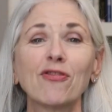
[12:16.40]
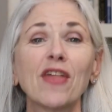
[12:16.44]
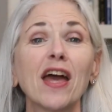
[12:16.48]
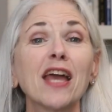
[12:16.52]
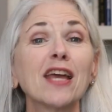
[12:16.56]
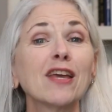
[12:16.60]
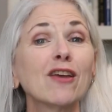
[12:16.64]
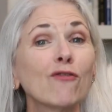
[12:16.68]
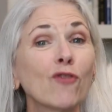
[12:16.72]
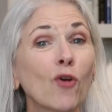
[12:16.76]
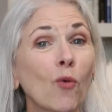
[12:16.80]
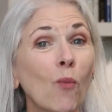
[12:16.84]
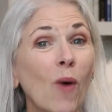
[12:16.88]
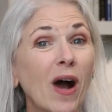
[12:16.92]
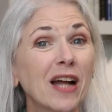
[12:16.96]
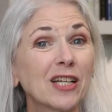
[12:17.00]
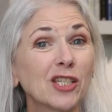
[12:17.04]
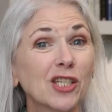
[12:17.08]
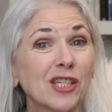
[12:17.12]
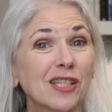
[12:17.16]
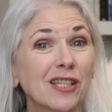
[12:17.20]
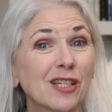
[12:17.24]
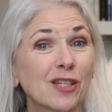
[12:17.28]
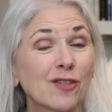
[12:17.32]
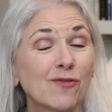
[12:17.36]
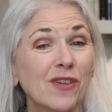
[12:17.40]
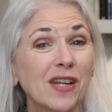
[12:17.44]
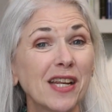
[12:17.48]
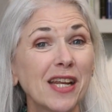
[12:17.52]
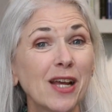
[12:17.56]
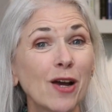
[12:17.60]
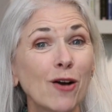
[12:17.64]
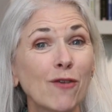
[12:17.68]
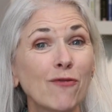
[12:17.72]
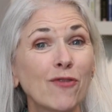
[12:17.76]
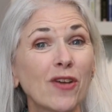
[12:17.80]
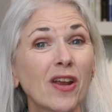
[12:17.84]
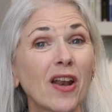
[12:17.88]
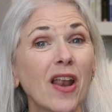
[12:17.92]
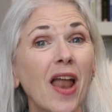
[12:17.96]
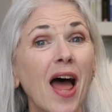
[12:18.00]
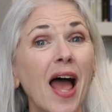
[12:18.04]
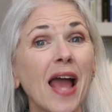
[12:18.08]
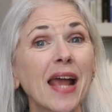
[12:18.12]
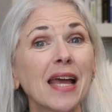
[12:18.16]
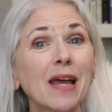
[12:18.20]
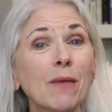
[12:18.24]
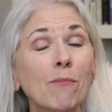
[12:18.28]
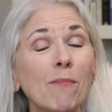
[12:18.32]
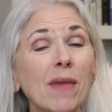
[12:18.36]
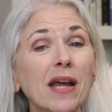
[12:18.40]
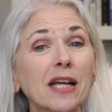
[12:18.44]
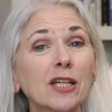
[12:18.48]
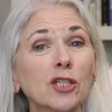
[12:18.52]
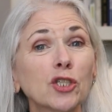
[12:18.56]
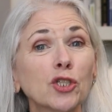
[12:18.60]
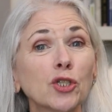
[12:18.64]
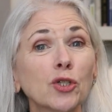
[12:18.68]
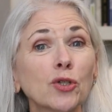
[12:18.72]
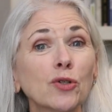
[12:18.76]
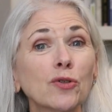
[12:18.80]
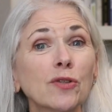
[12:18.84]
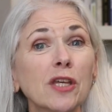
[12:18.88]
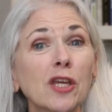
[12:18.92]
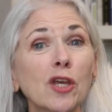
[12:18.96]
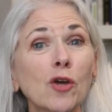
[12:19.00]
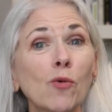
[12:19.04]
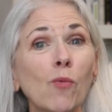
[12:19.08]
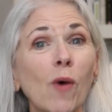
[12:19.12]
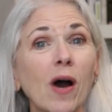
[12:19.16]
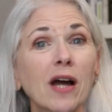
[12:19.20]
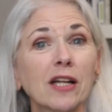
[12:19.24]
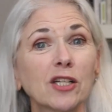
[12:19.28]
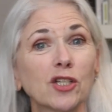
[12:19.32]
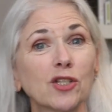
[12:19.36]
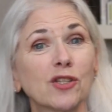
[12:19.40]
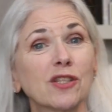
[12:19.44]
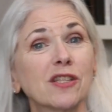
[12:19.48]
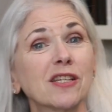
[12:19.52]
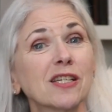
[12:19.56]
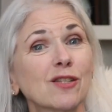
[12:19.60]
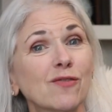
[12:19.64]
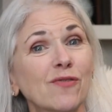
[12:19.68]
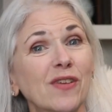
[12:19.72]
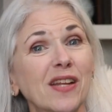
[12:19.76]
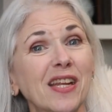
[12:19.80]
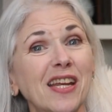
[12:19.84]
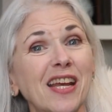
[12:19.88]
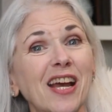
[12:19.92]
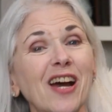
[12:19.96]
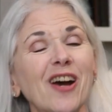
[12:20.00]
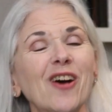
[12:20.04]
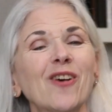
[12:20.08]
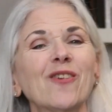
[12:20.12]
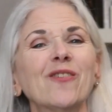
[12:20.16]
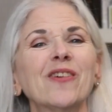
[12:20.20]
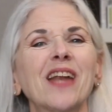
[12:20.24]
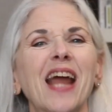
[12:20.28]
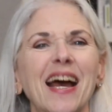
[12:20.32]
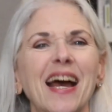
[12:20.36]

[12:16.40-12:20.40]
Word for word: Thank you for watching this video. If you like it, make sure that you watch this video